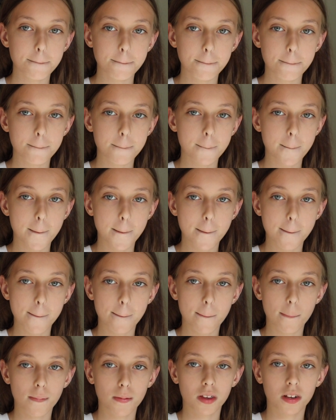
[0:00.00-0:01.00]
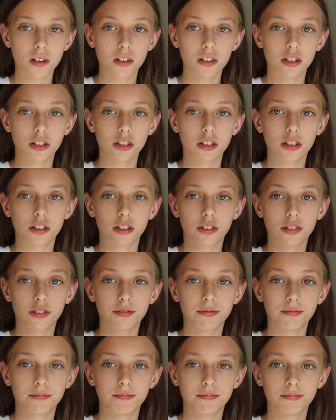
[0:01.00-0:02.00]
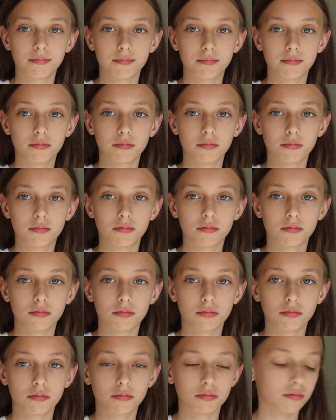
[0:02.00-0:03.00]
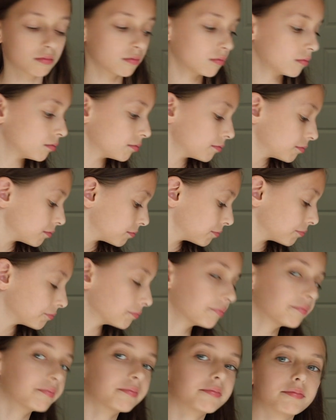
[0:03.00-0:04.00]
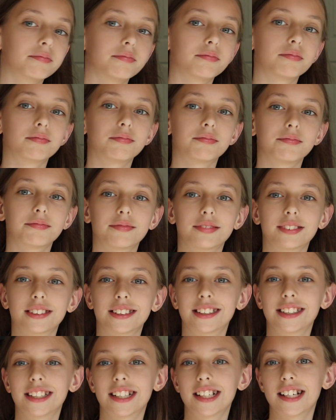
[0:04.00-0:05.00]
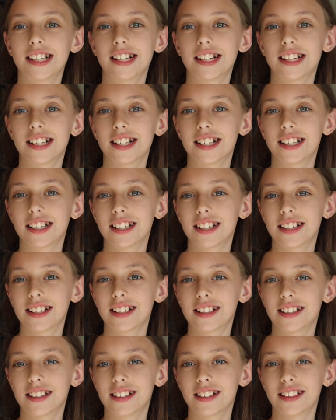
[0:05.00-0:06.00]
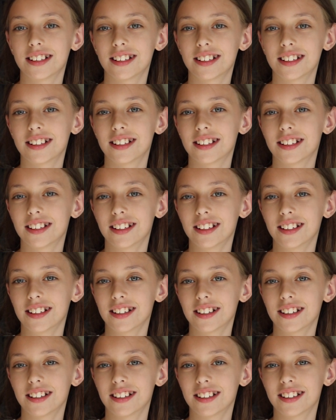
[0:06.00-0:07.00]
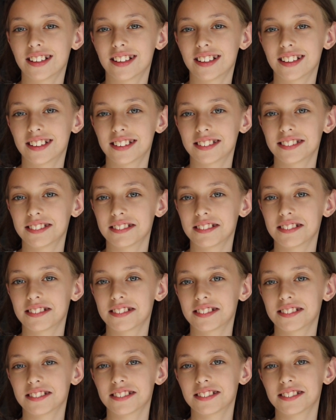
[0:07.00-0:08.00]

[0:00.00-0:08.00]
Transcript: The person shown says nothing.